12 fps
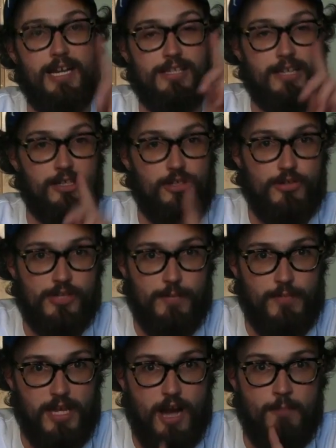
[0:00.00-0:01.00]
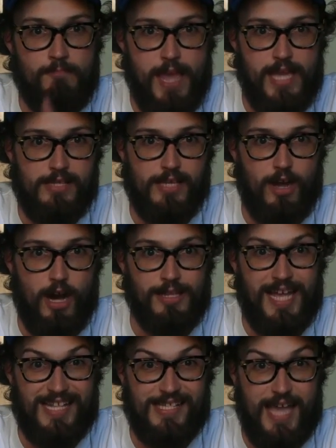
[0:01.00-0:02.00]
and he's going to do something amazing on
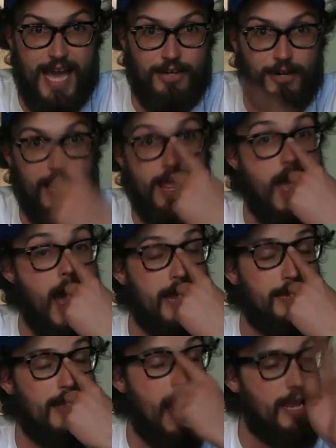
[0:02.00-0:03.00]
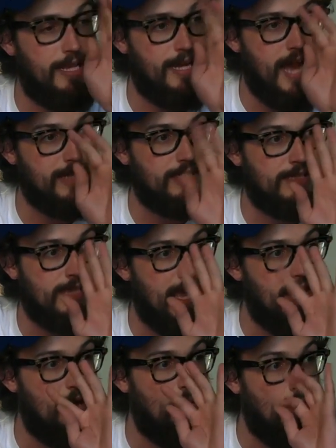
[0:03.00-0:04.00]
that Saturday. I, I cannot
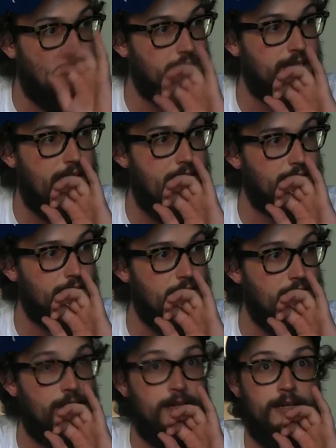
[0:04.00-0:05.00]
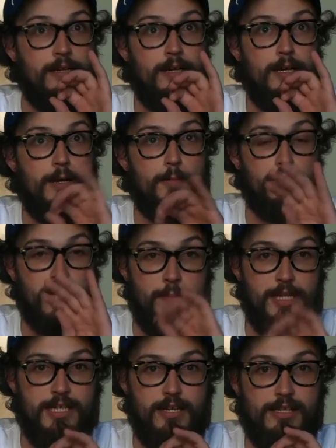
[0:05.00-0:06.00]
say what exactly, but let
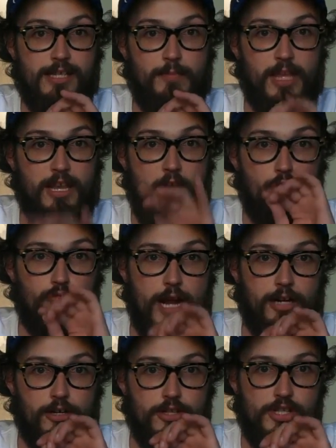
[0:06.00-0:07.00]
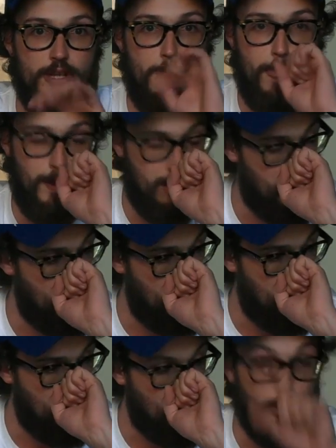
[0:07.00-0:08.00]
me tell you something records
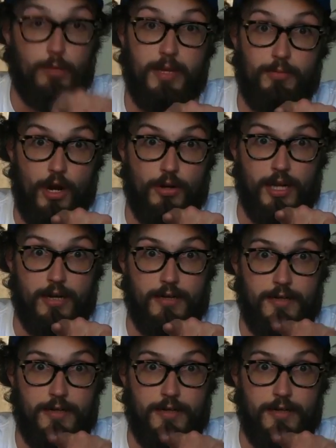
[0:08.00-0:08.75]
will be broken.